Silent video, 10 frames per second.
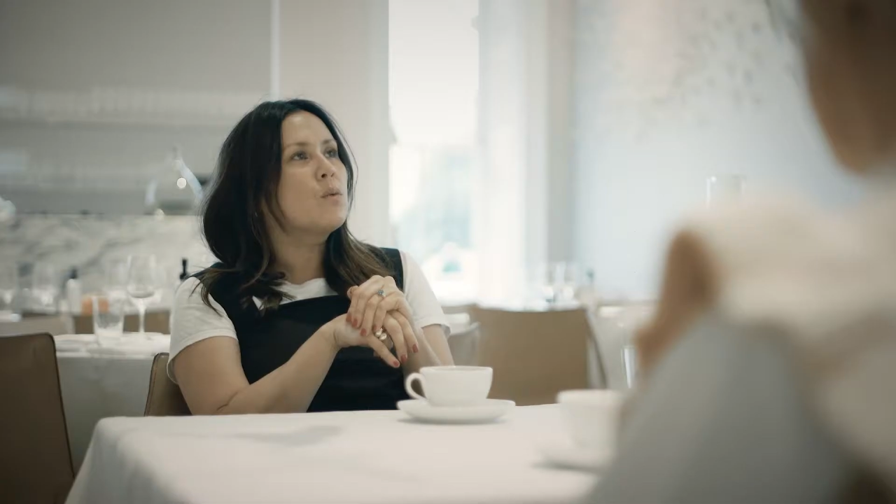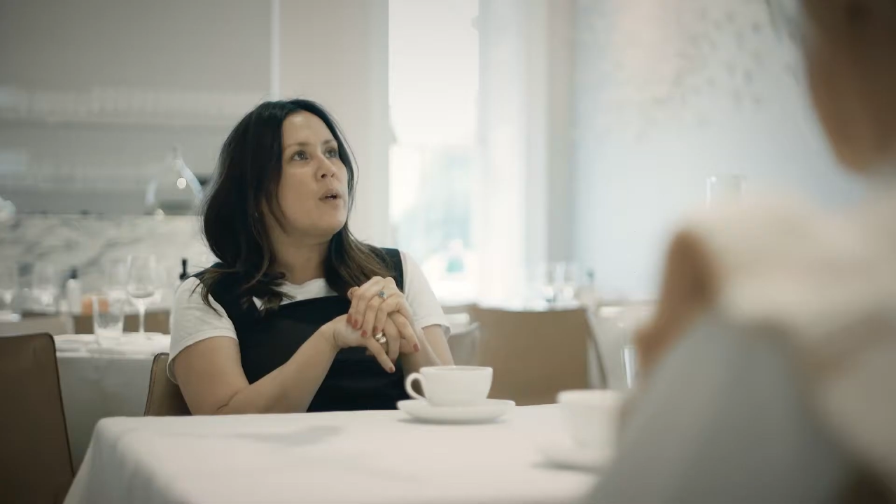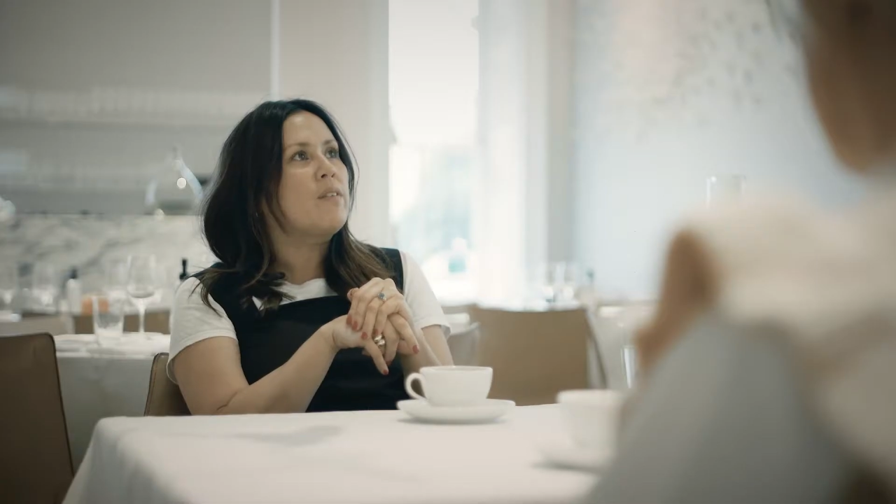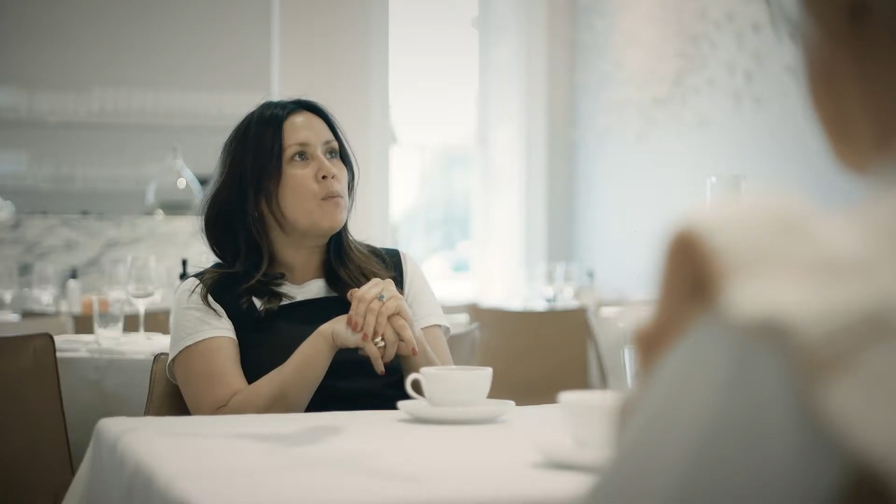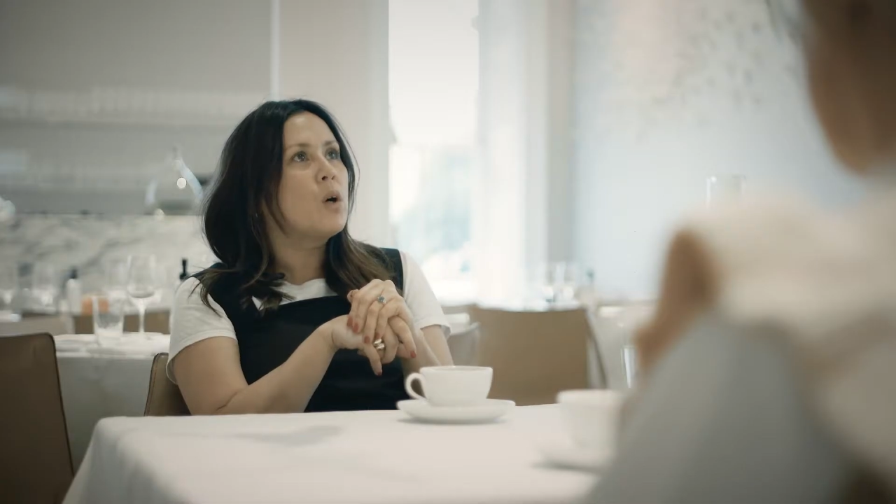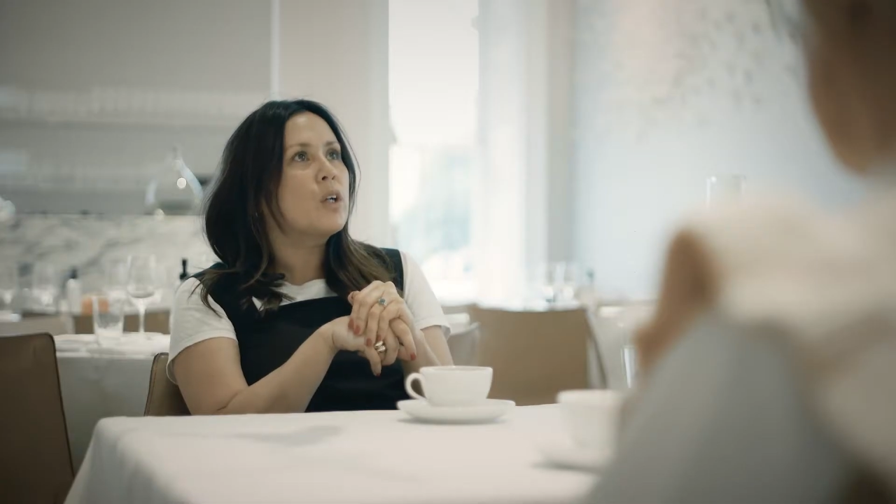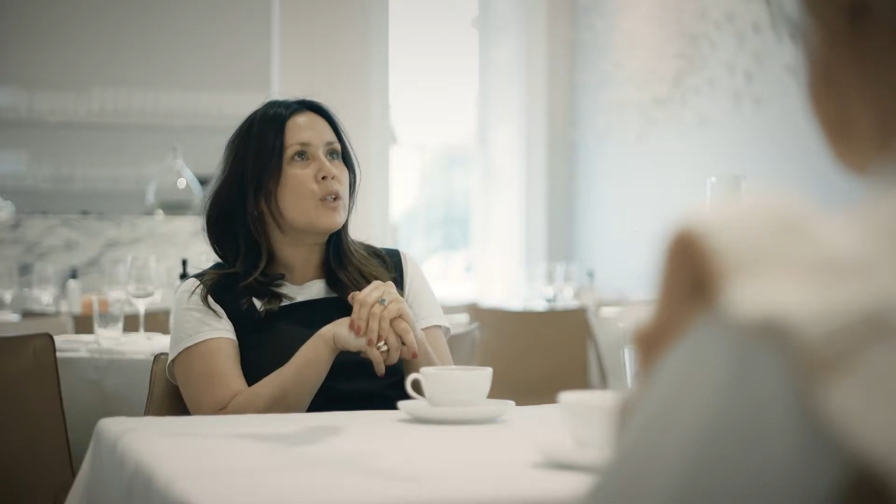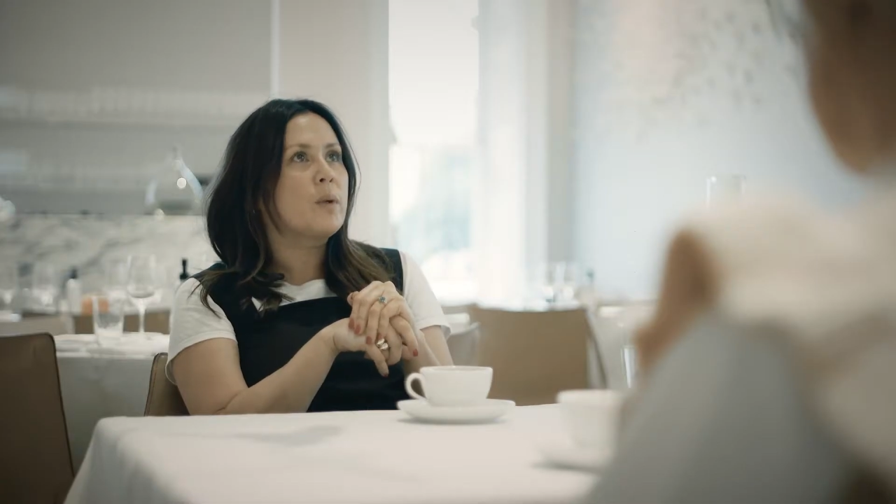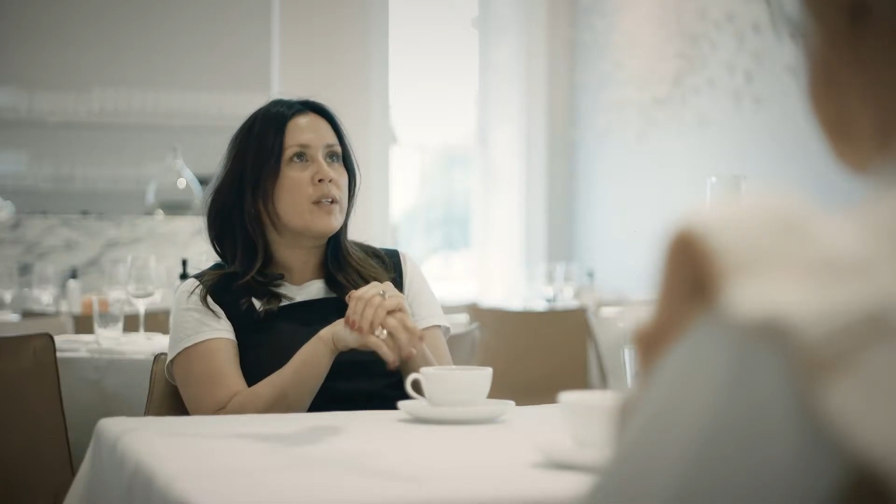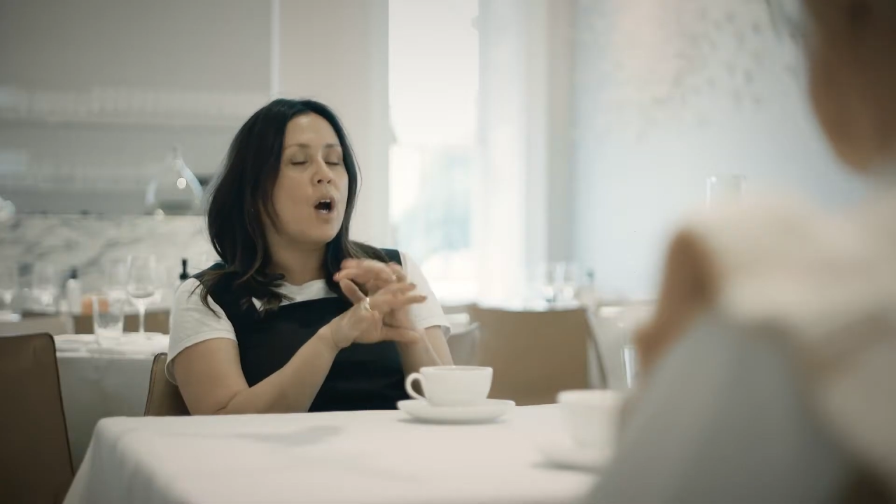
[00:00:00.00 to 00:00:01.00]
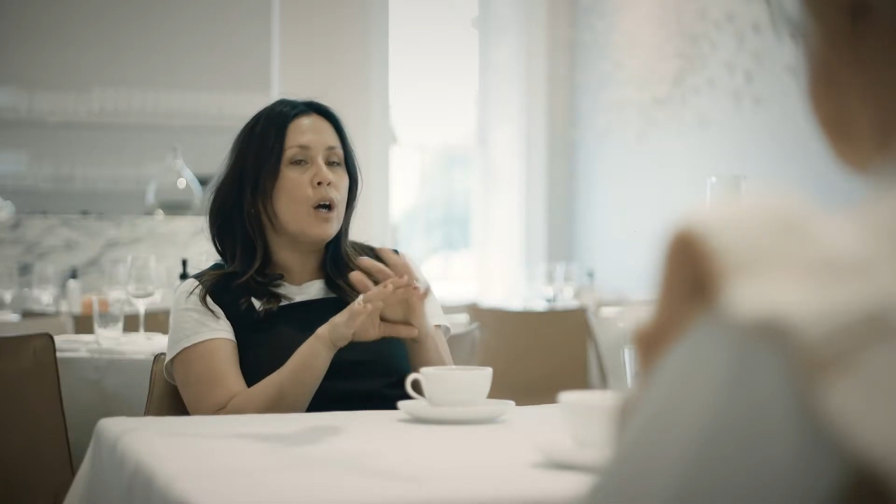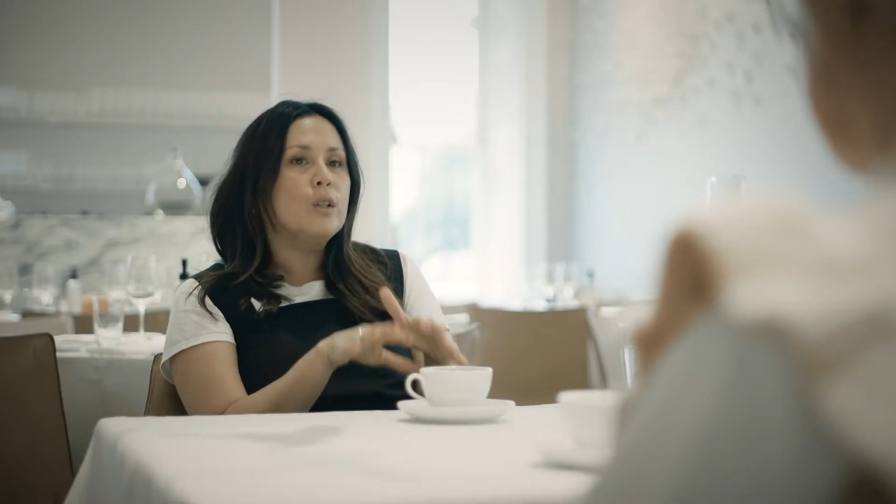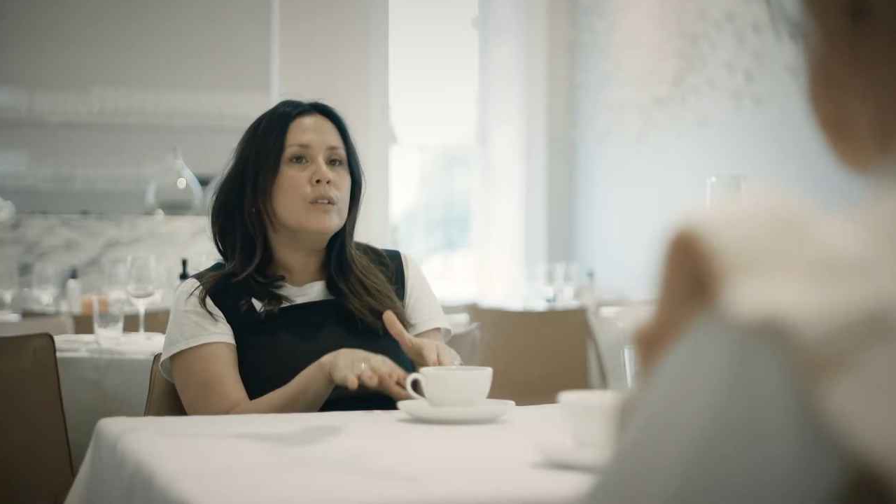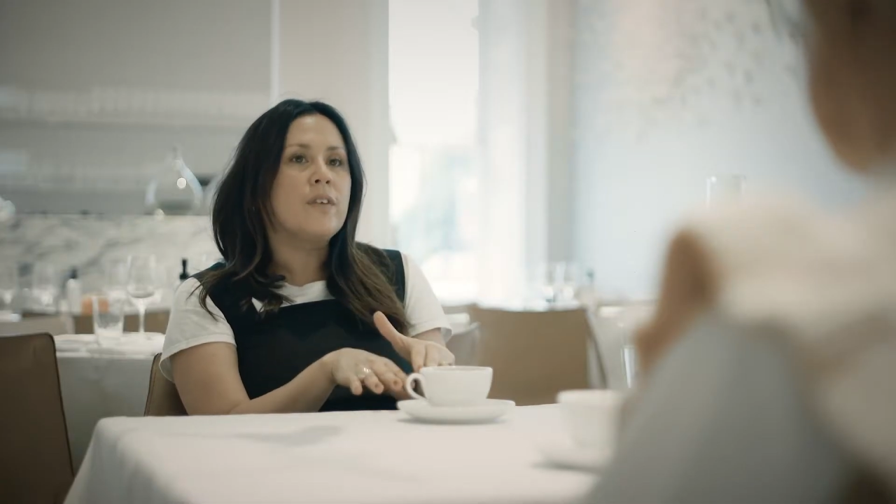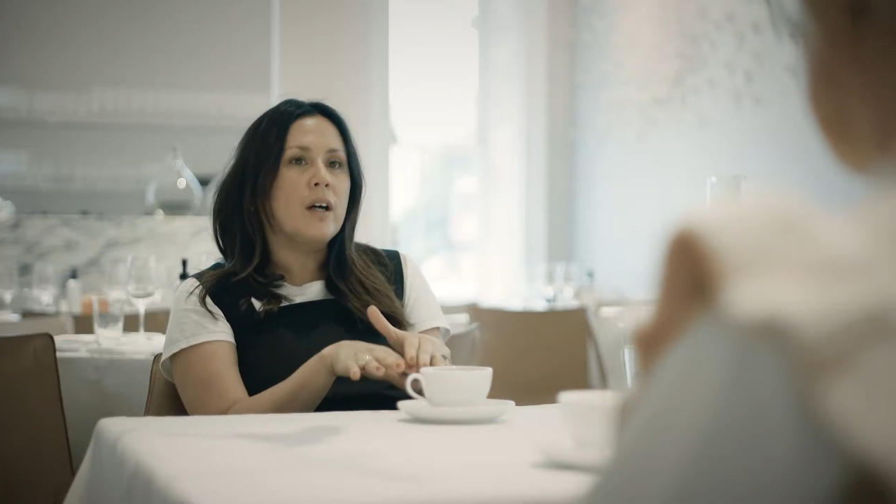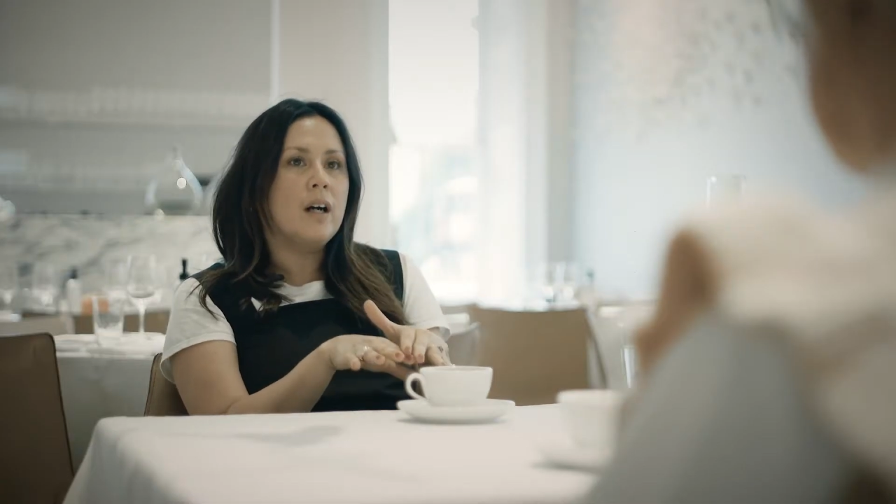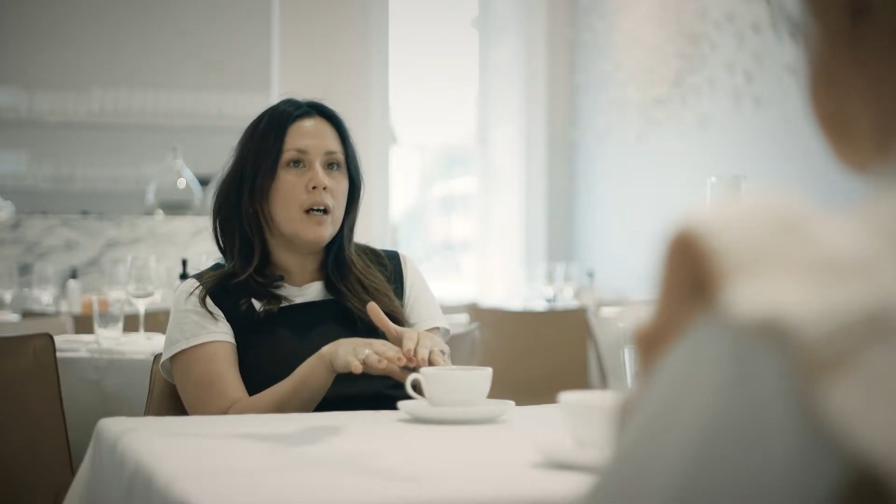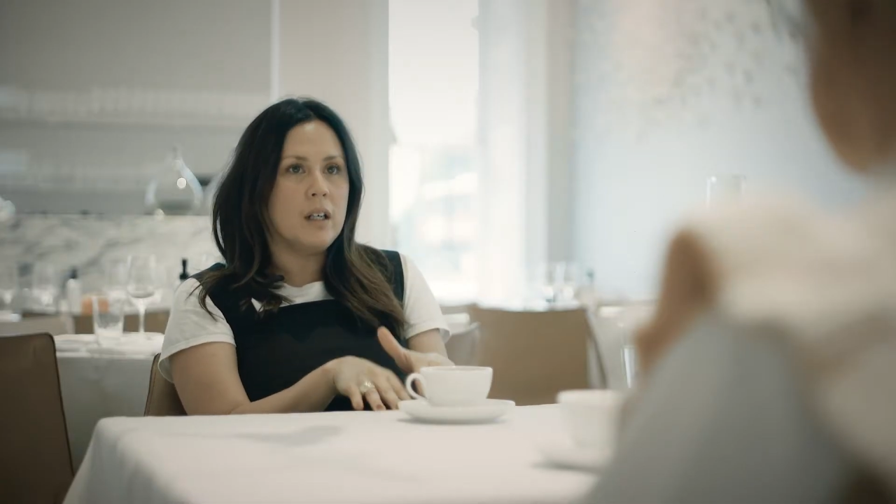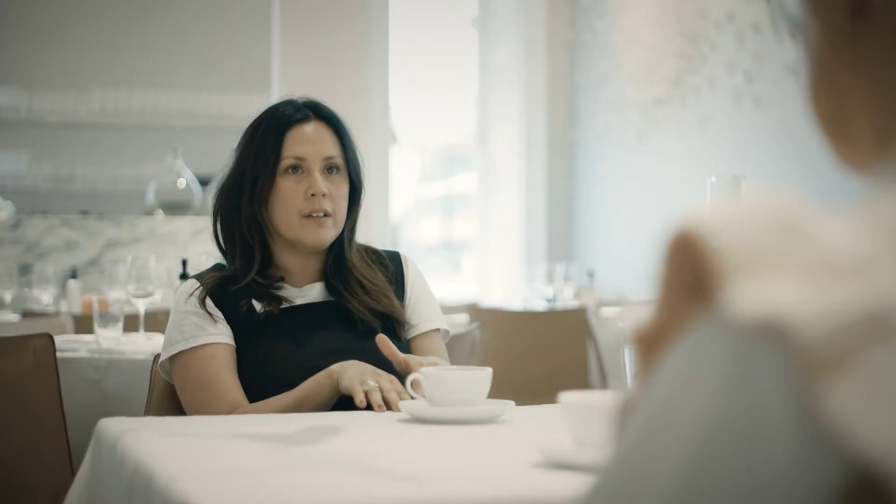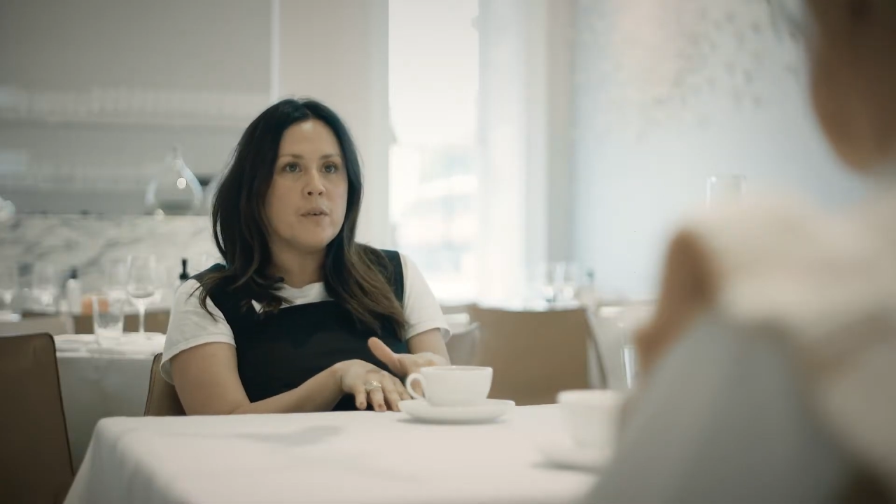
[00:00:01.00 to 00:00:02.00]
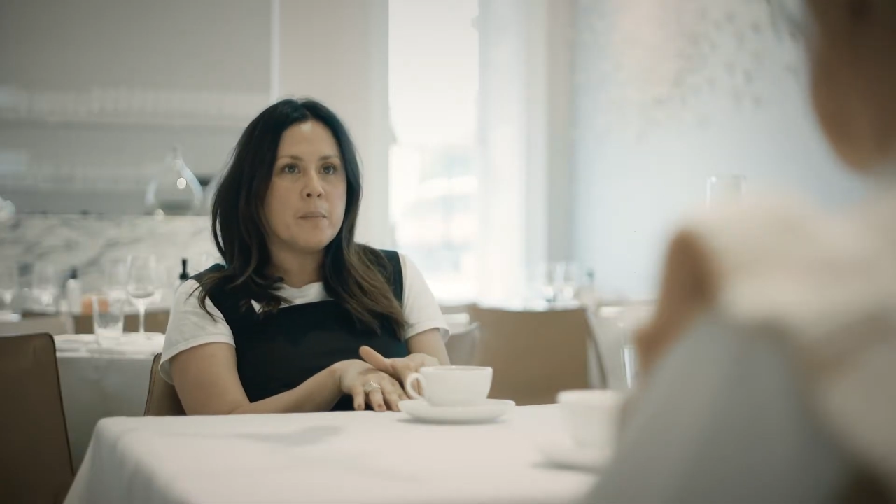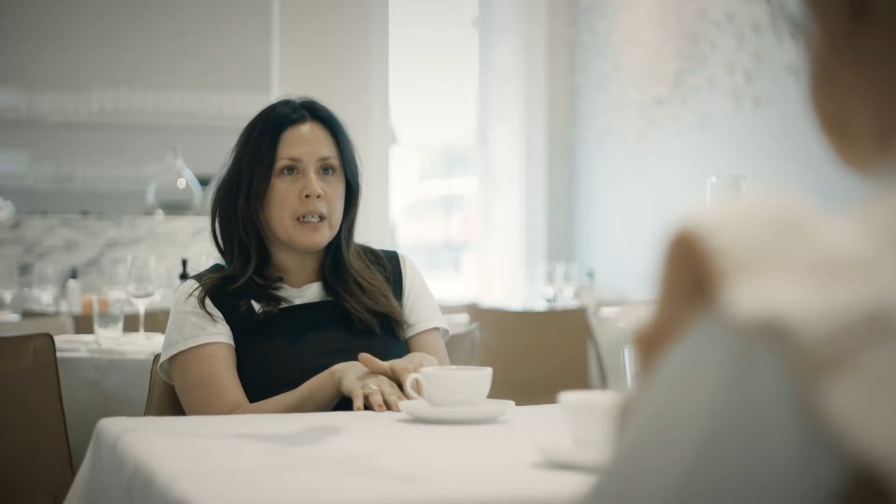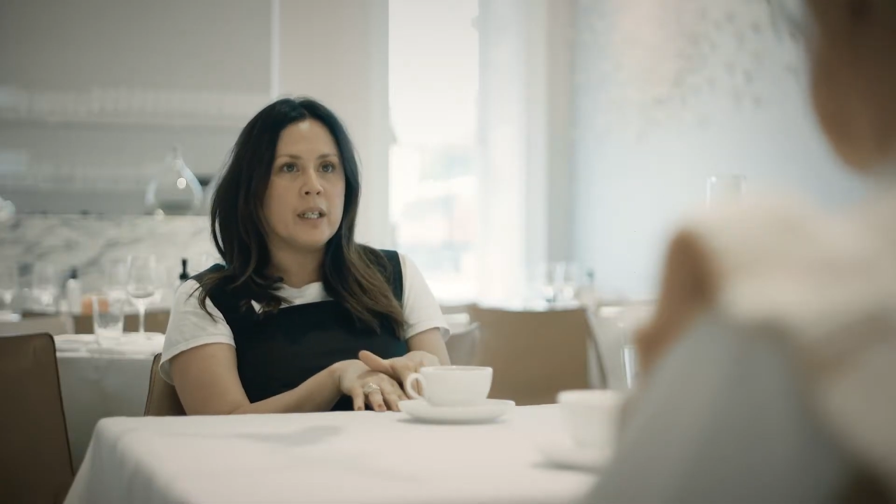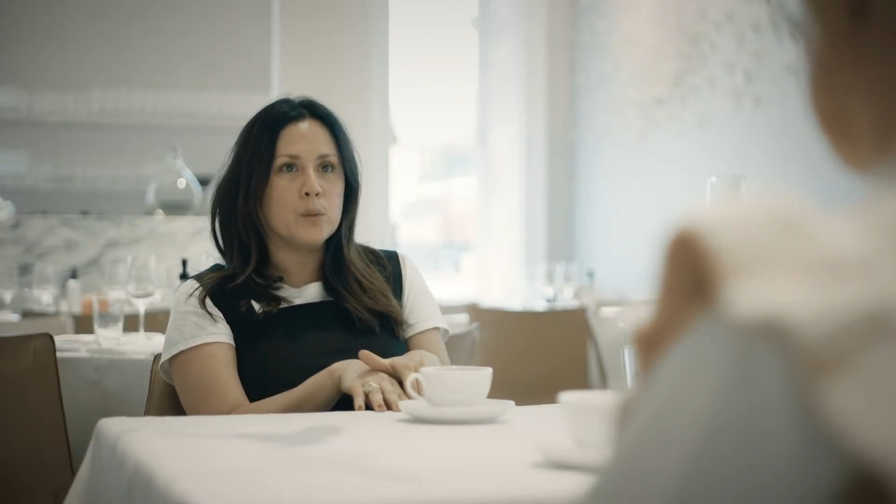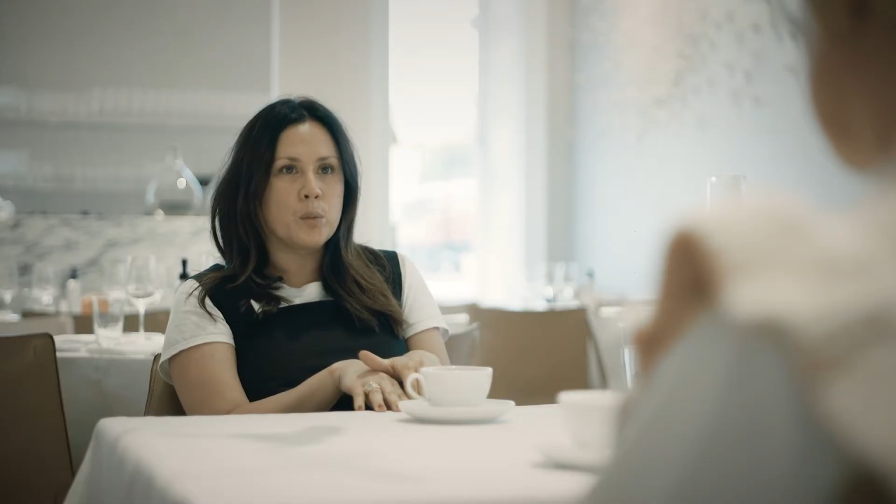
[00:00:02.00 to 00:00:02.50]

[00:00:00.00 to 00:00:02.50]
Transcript: We've worked with over 500,000